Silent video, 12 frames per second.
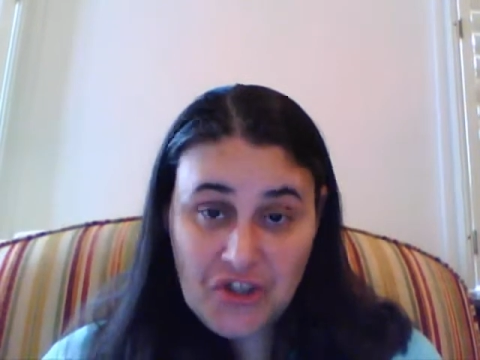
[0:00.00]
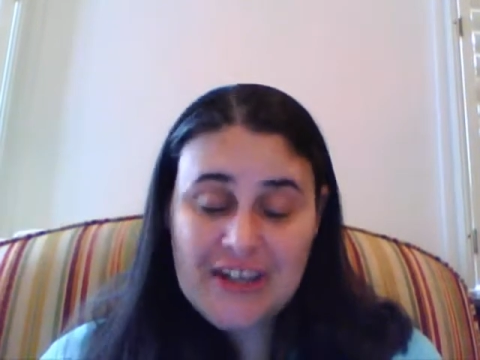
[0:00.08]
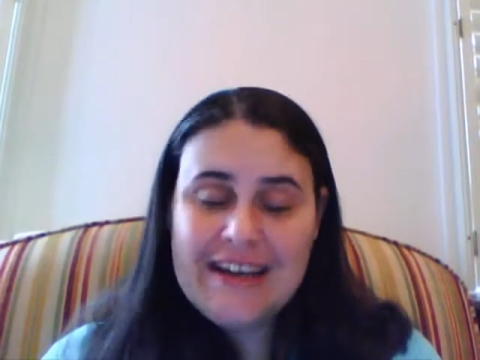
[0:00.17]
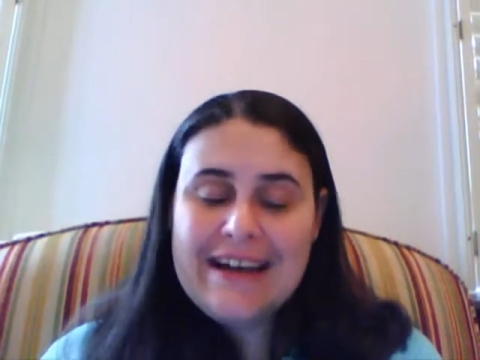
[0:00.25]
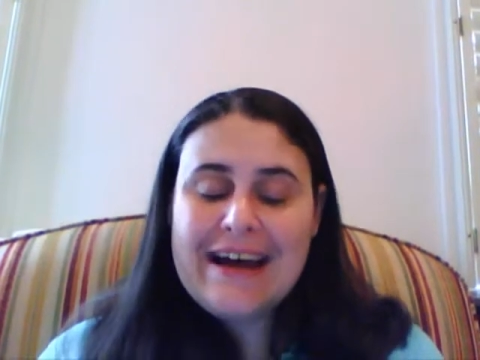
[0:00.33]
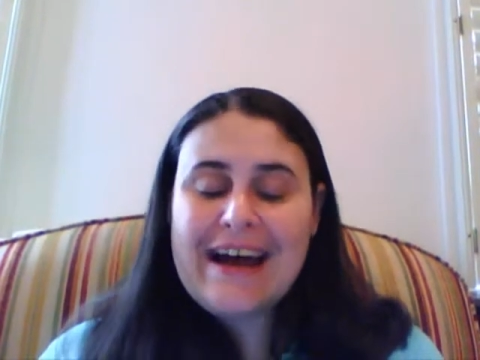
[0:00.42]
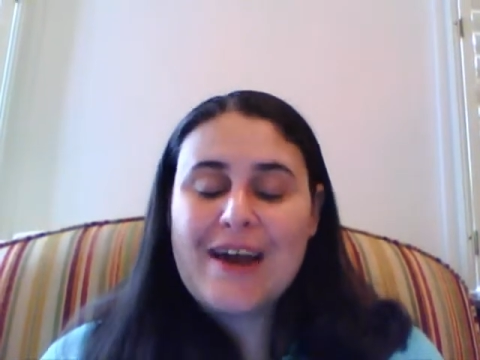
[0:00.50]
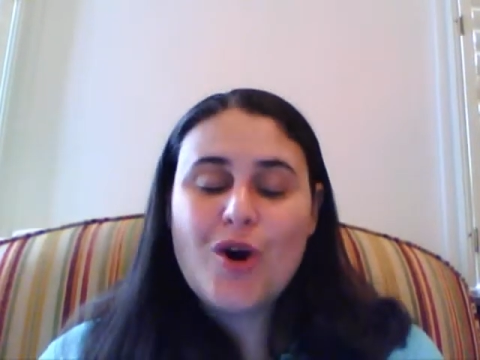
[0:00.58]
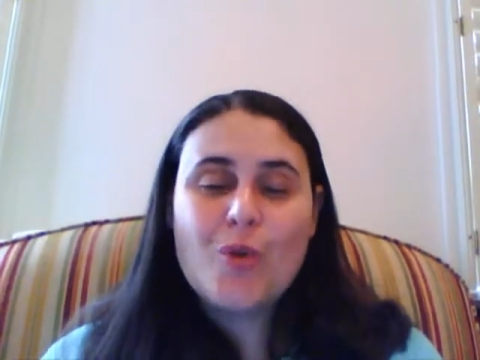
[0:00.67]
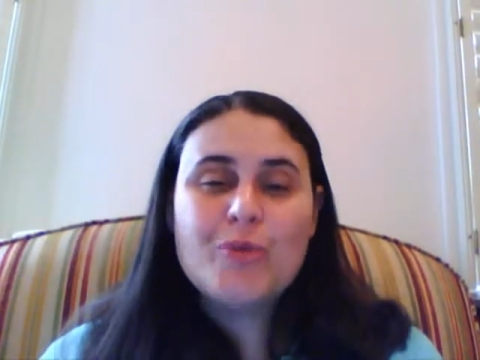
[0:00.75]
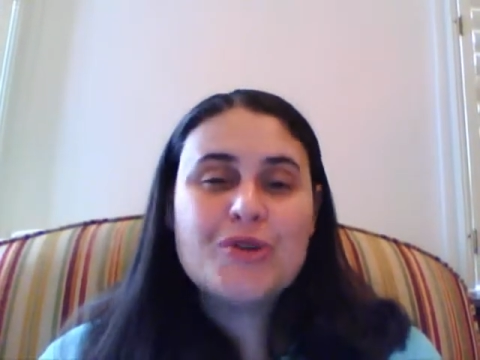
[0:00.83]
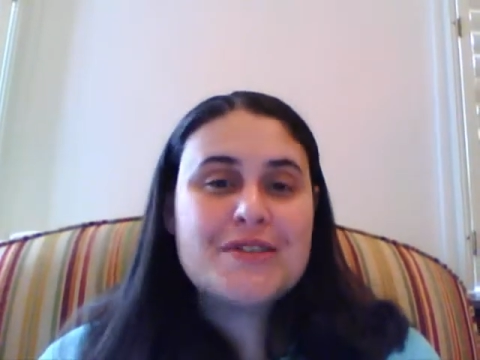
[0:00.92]
I hope you
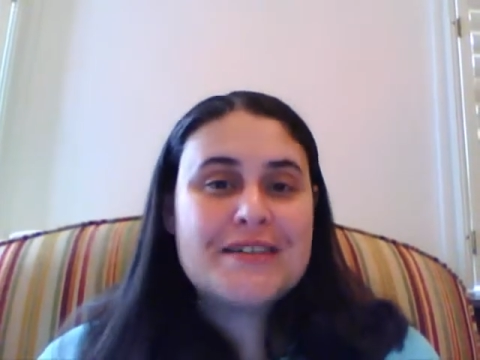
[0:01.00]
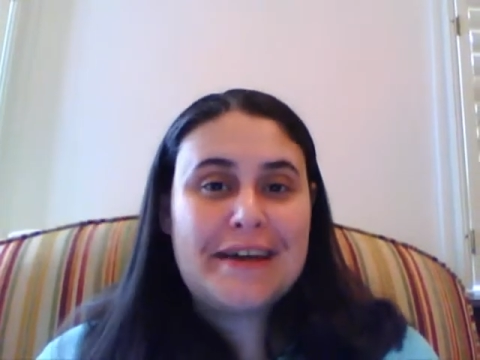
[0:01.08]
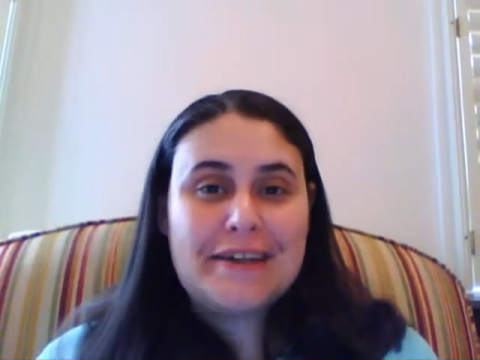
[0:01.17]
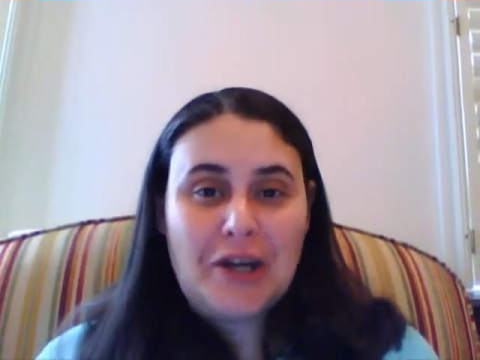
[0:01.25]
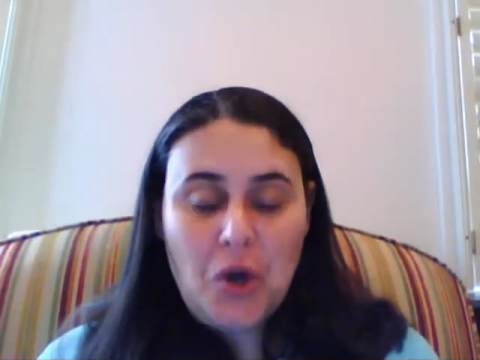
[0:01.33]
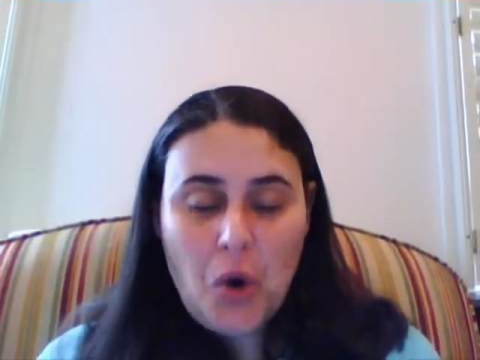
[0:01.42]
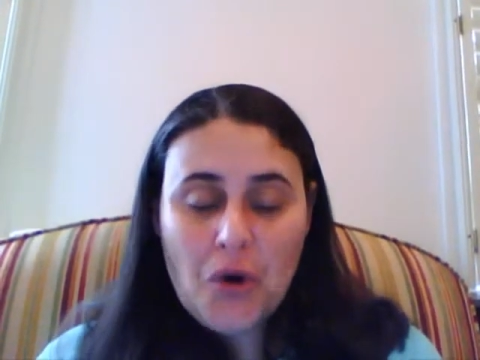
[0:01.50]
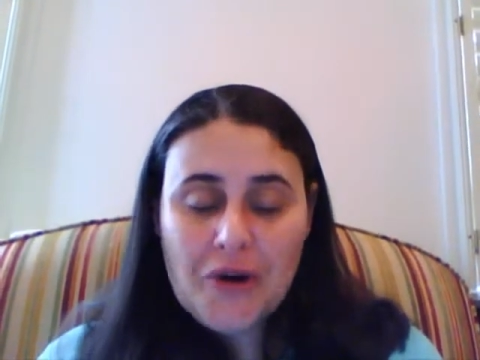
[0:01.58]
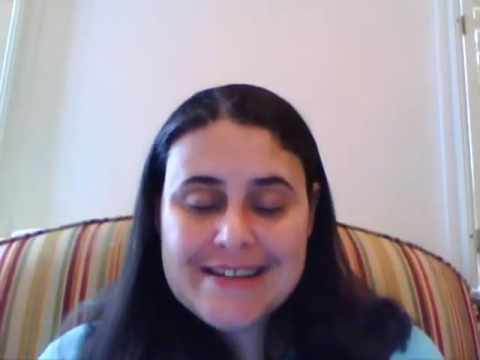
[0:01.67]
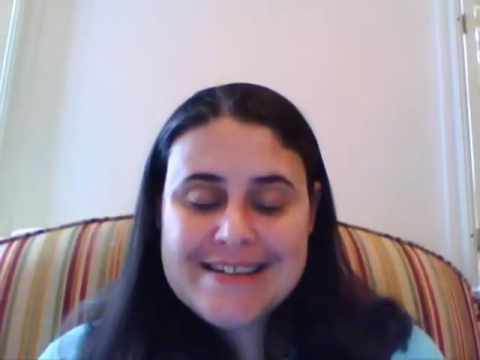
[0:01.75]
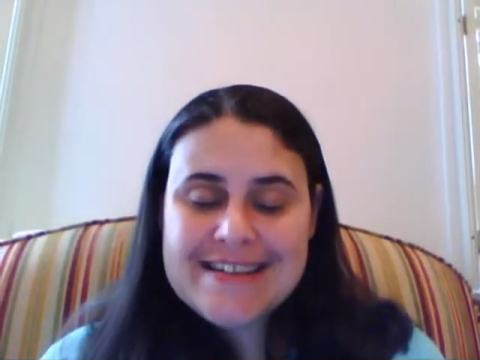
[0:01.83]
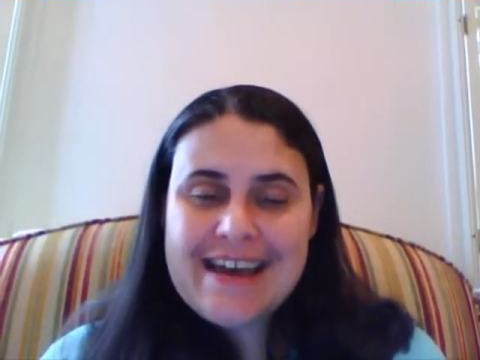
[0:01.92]
stay in the course
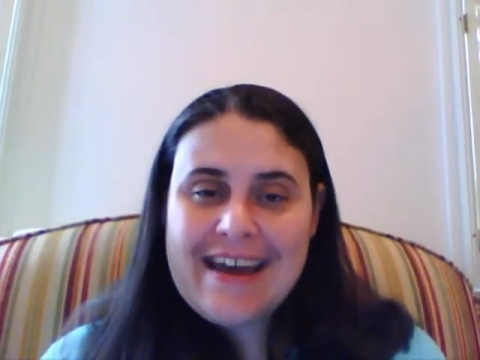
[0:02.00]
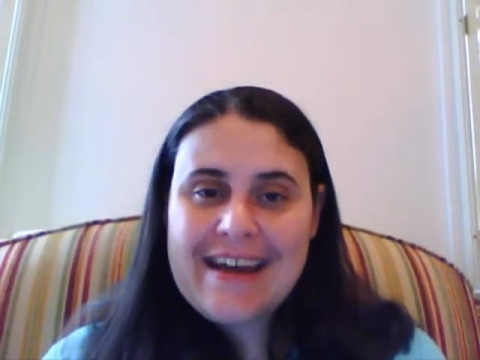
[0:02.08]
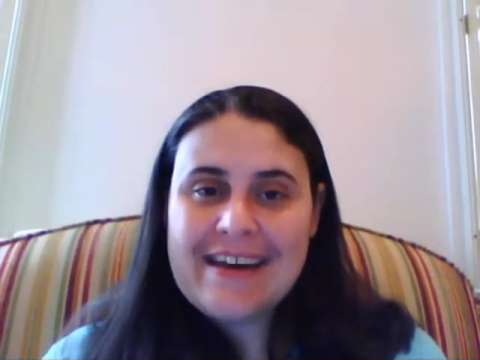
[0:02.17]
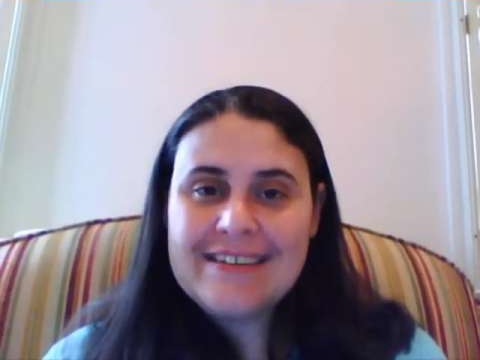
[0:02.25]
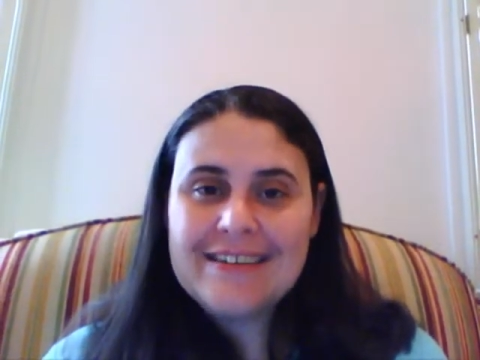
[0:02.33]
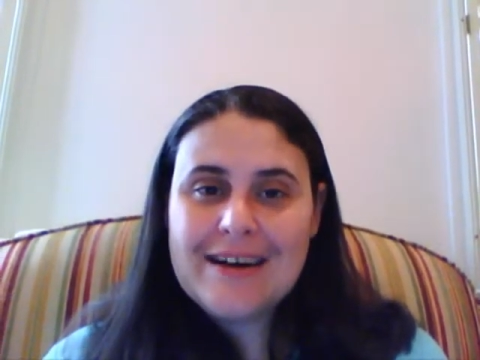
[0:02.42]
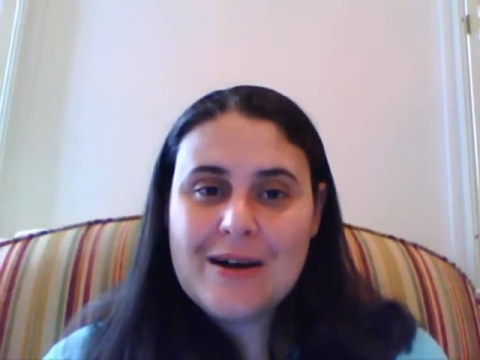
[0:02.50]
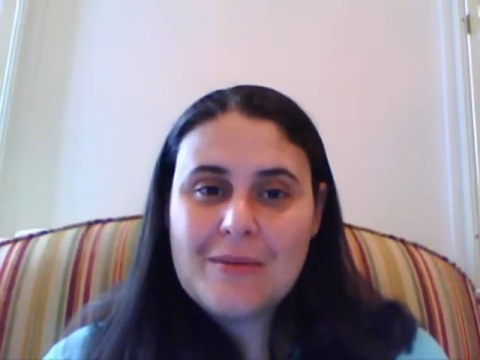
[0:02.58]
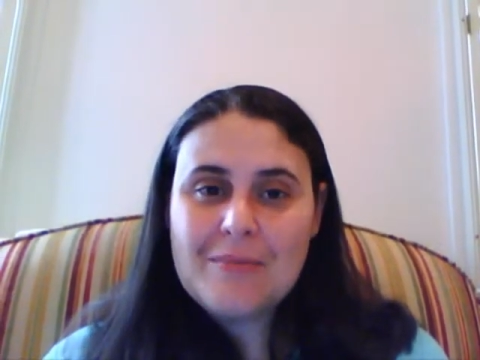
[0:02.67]
and that